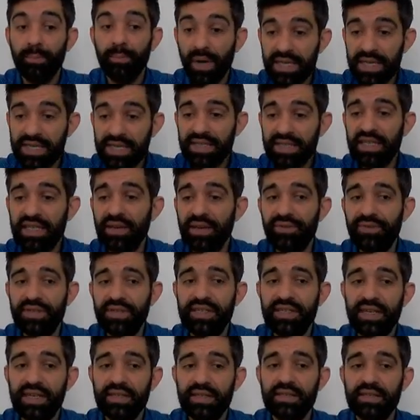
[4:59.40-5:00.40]
Budget
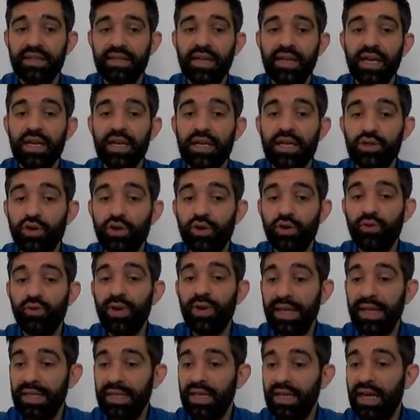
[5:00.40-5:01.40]
deficit. So
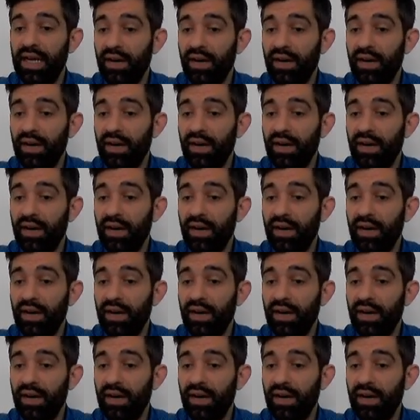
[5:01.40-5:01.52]
when the